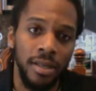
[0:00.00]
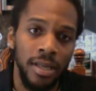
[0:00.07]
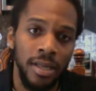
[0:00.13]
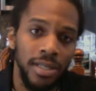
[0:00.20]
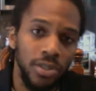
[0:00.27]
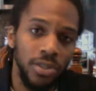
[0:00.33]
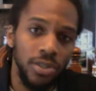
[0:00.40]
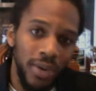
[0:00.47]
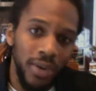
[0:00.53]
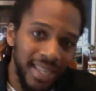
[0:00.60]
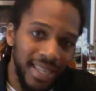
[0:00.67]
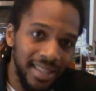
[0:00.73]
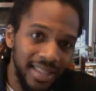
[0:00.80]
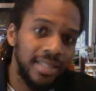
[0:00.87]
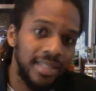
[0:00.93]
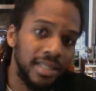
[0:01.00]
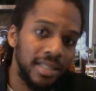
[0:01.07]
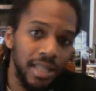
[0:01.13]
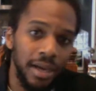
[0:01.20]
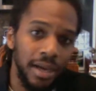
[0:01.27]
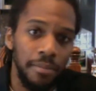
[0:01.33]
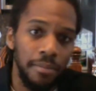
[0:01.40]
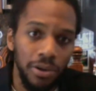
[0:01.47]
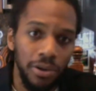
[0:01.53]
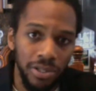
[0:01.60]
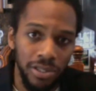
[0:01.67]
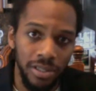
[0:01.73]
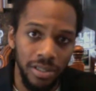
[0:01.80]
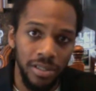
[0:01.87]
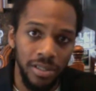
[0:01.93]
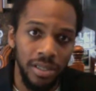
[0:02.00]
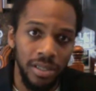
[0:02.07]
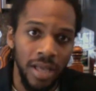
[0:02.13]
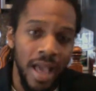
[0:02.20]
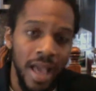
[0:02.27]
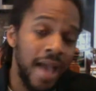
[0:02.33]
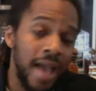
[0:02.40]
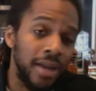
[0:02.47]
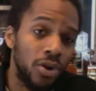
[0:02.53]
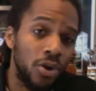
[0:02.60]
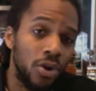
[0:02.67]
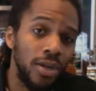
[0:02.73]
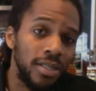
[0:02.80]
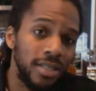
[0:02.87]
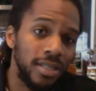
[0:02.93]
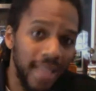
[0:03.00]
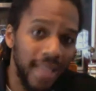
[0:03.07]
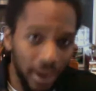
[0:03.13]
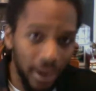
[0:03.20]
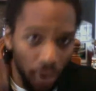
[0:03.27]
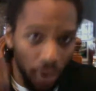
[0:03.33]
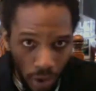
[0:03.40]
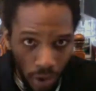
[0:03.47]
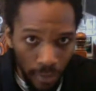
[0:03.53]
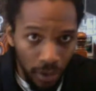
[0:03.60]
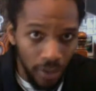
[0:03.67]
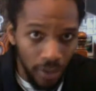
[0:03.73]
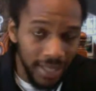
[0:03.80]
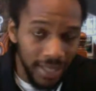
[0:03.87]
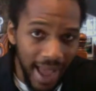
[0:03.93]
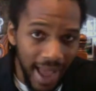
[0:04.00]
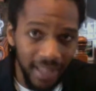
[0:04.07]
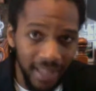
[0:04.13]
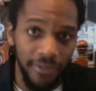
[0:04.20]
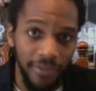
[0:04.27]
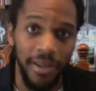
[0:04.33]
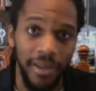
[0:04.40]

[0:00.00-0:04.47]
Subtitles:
is what elicits the emotions and causes that hormone to activate,